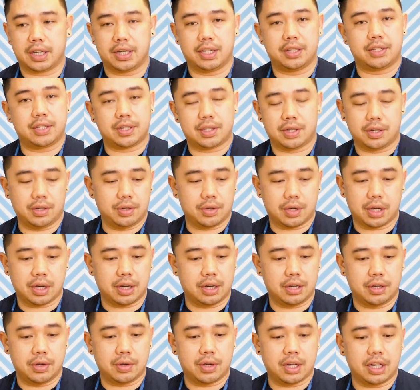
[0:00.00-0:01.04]
And you
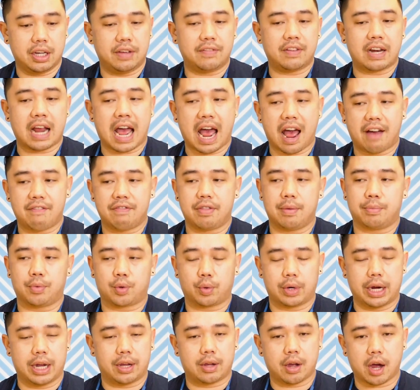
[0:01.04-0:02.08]
can even have them
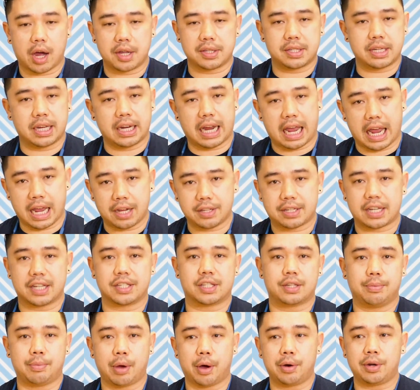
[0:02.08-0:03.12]
create content and
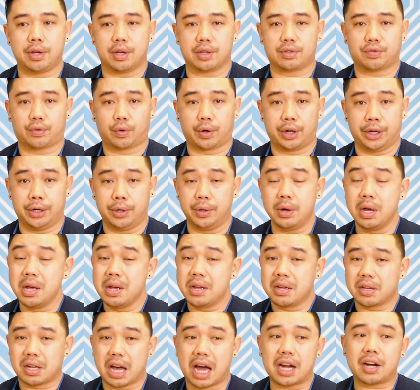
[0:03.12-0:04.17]
testimonials for you,
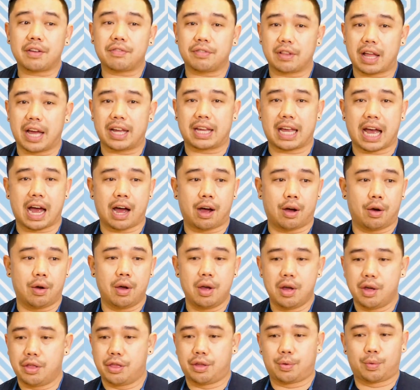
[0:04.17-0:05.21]
kind of like how
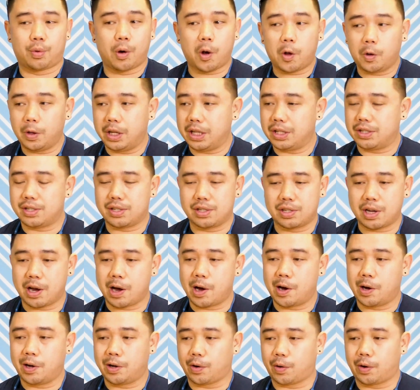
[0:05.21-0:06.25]
the Rolling
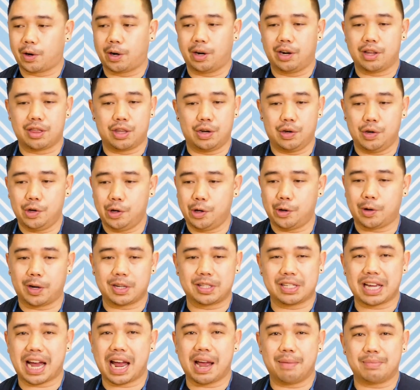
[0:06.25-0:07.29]
Stone or the New
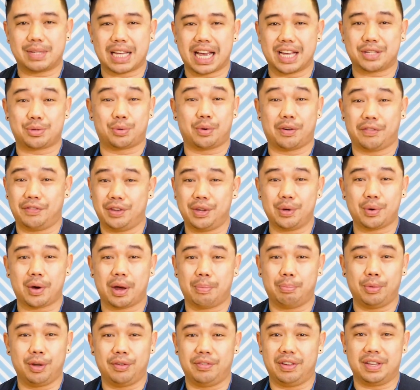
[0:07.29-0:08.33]
York Times has a review
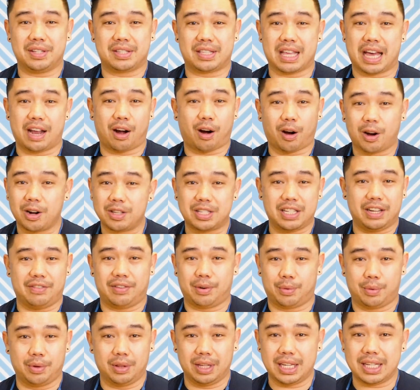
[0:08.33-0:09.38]
on movies that aren't
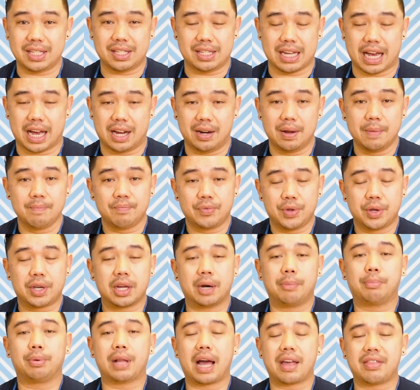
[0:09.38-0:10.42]
even released yet. You
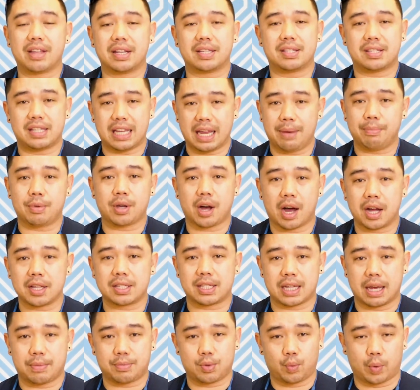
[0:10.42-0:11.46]
can apply that same
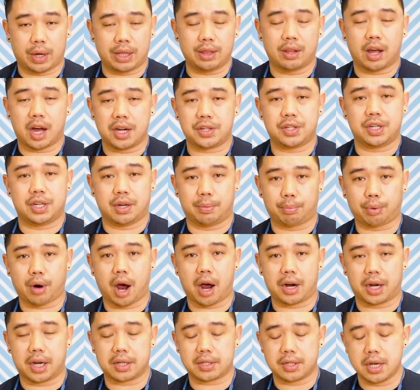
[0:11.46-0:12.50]
concept when launching a
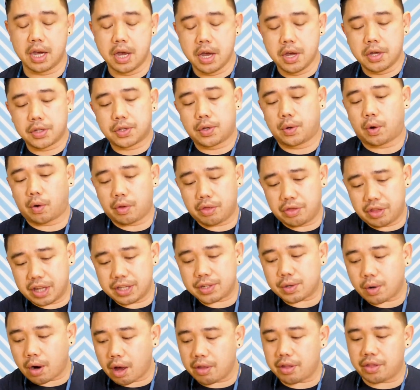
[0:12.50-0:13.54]
product. So
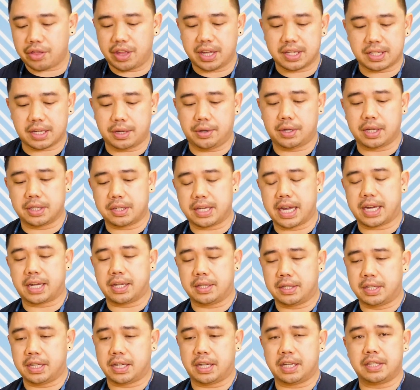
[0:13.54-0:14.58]
these are all the things that you can take
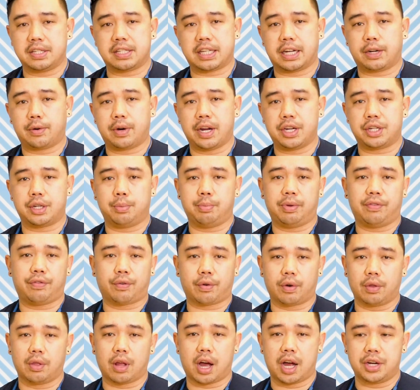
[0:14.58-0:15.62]
into consideration
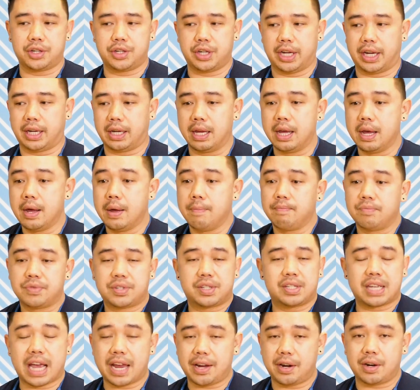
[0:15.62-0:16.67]
before launching.
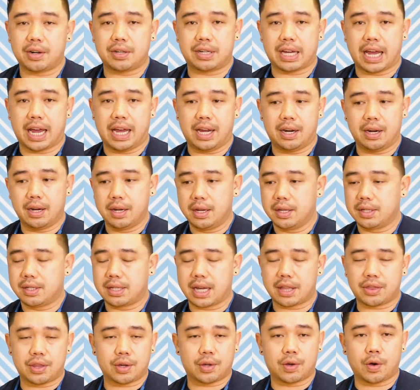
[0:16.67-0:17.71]
Set your date,
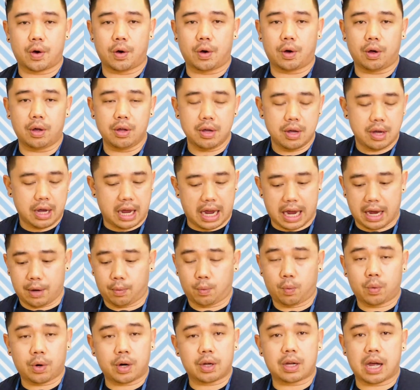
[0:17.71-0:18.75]
set the goal,
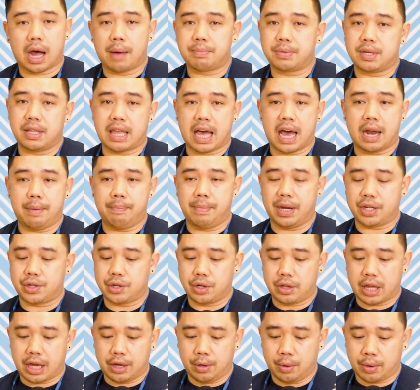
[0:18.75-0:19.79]
and work up to that and make
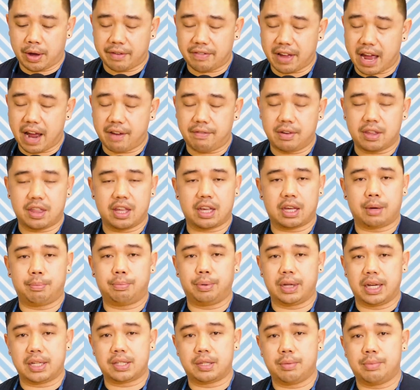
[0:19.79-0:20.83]
sure that you have everything in
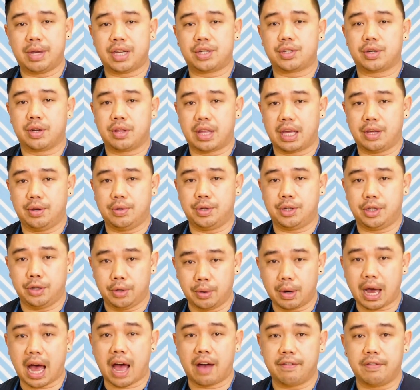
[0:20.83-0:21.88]
place to make sure that you
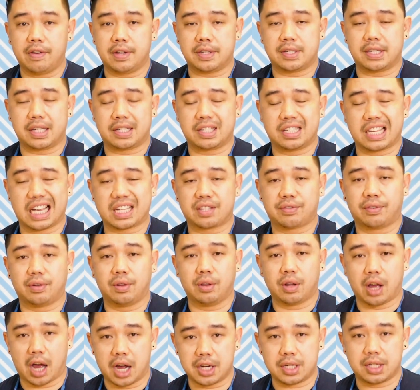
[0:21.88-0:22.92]
do have a
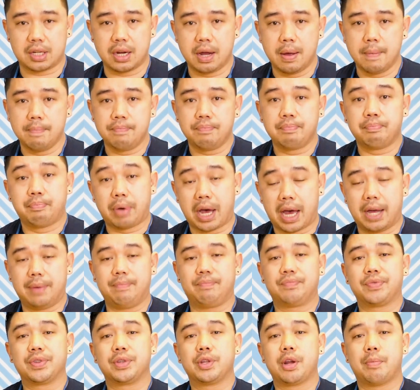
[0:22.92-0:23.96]
successful launch.
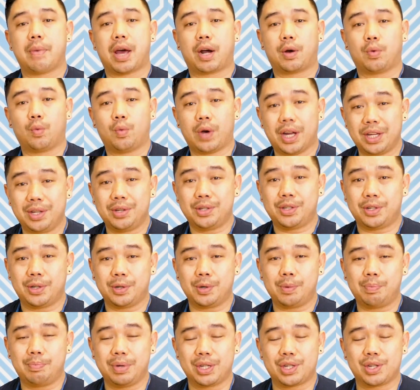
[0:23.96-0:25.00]
But no matter what you
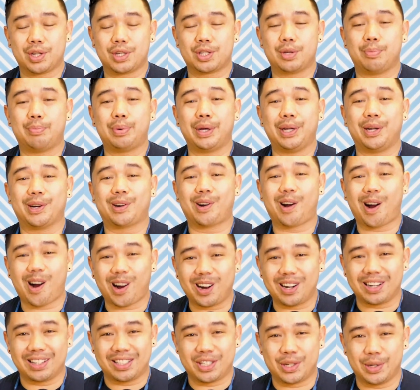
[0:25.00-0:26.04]
do, be sure to put your
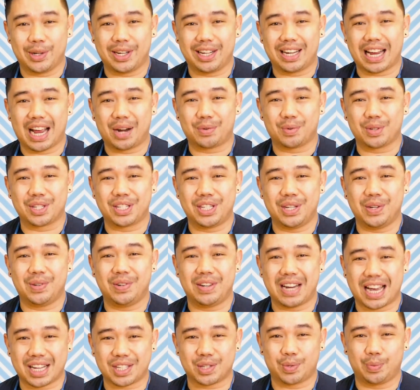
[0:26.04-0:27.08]
heart into it, and we'll see
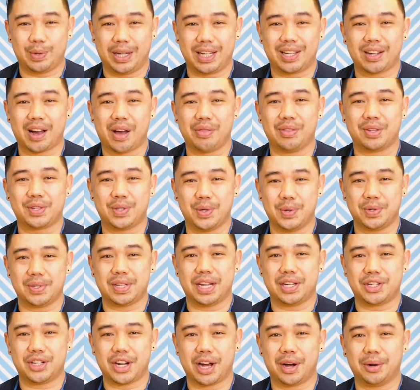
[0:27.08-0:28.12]
you next week on the
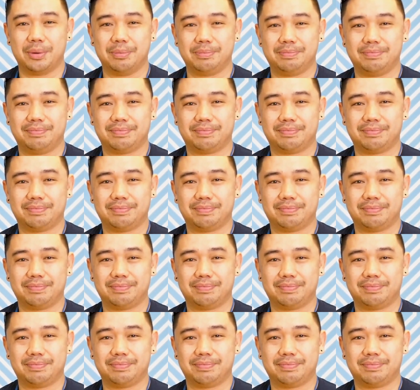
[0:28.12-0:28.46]
Tuesday Show.